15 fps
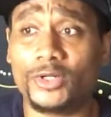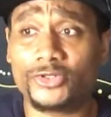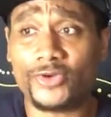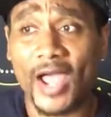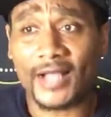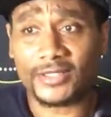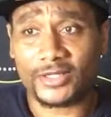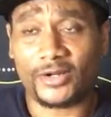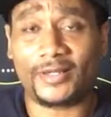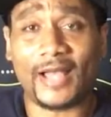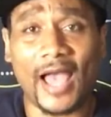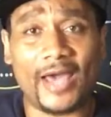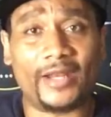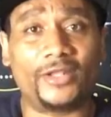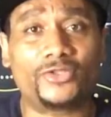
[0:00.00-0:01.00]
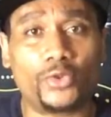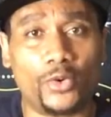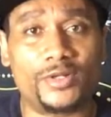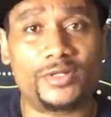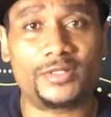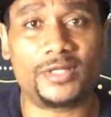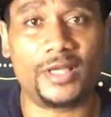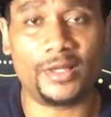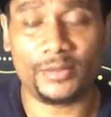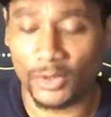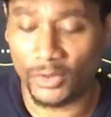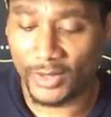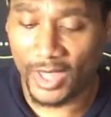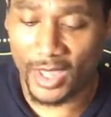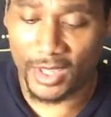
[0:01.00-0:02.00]
attracted or guided towards them,
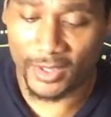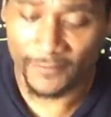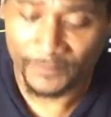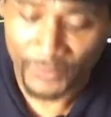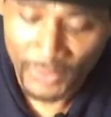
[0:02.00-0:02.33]
okay?